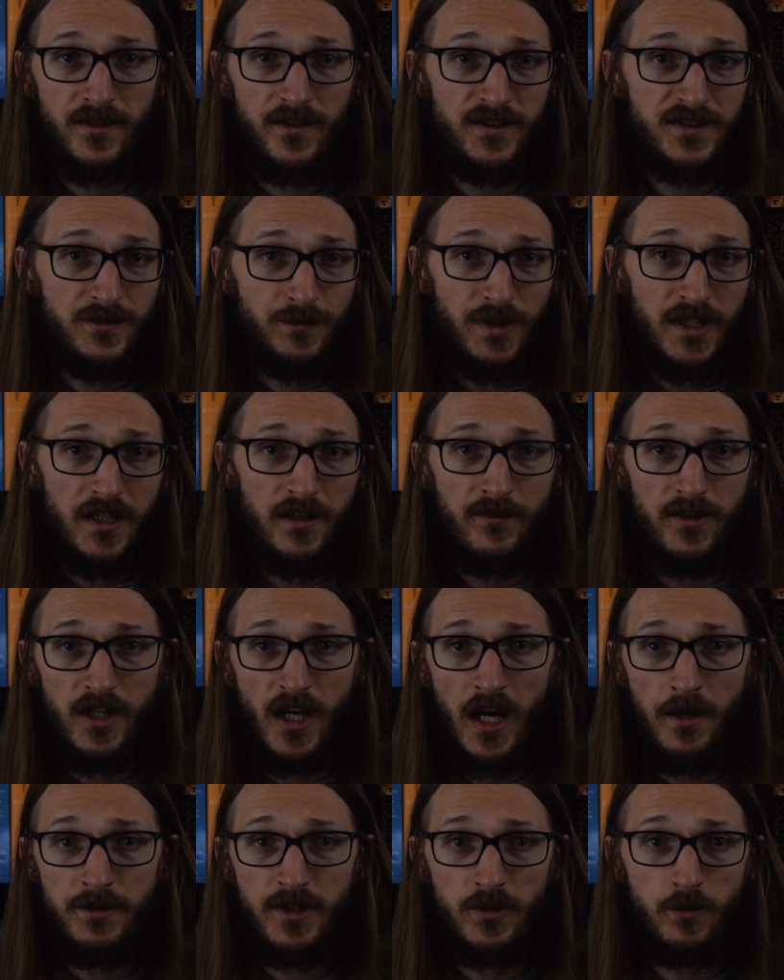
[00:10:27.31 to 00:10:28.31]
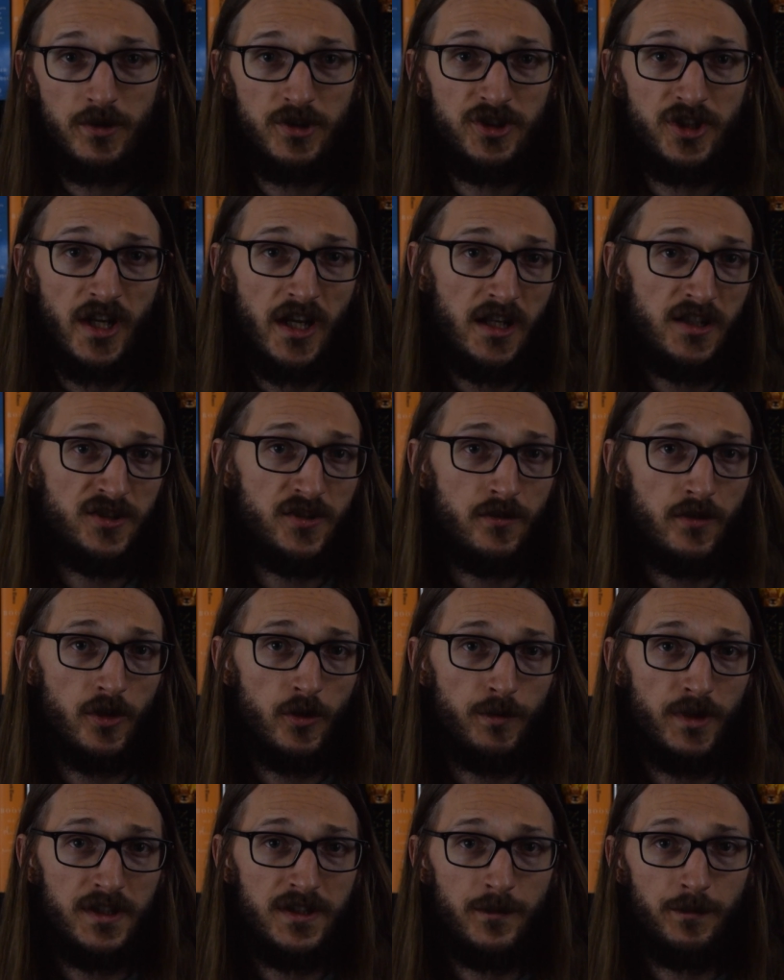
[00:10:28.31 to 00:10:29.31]
The speed of the object would change a little
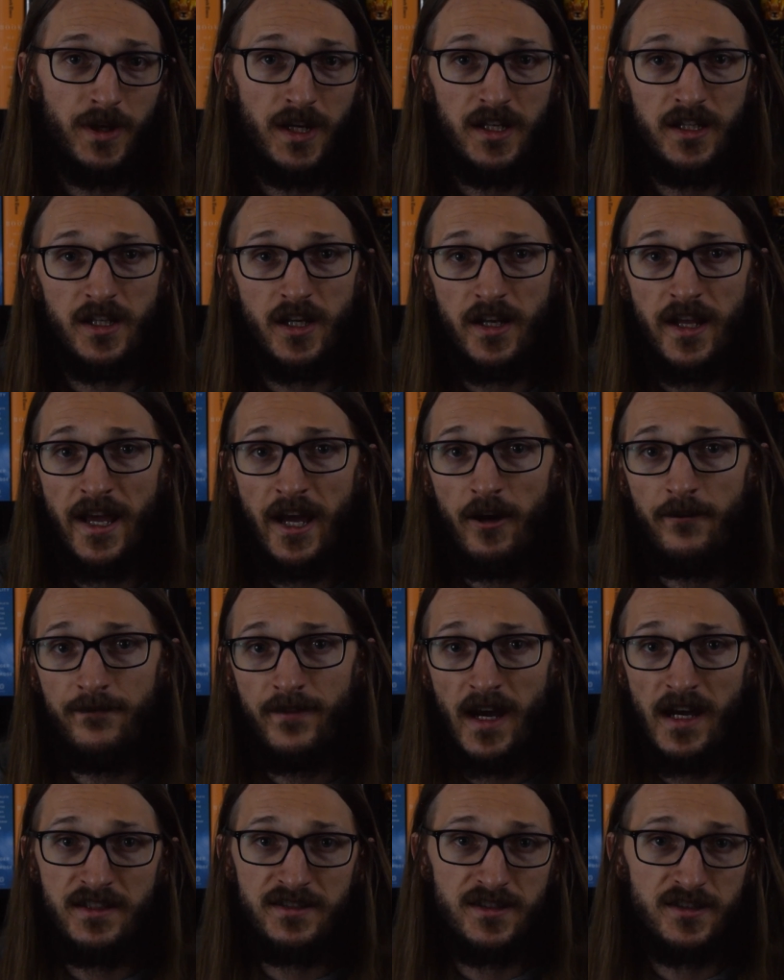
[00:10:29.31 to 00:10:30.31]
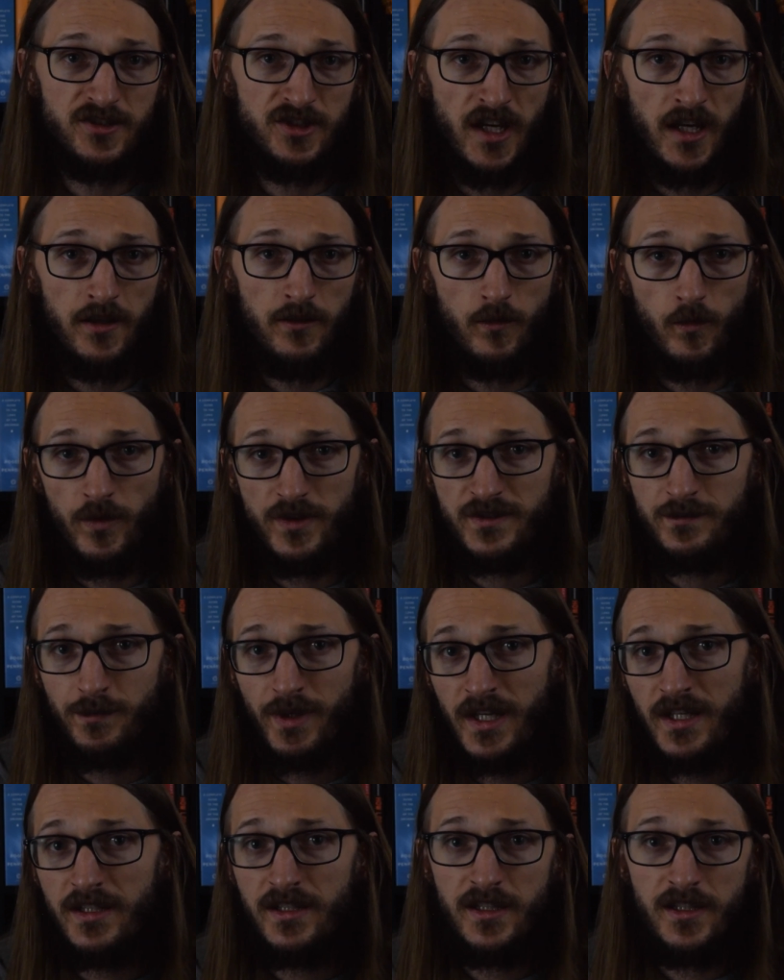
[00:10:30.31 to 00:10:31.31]
bit depending on how fast the jet was
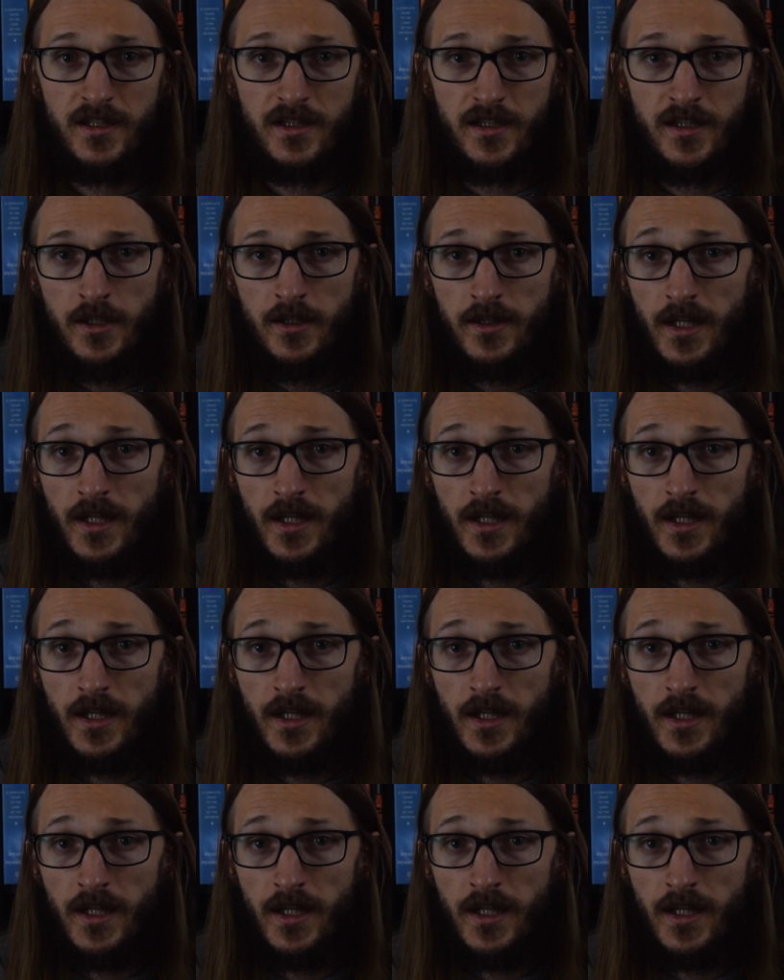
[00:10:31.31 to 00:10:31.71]
banking.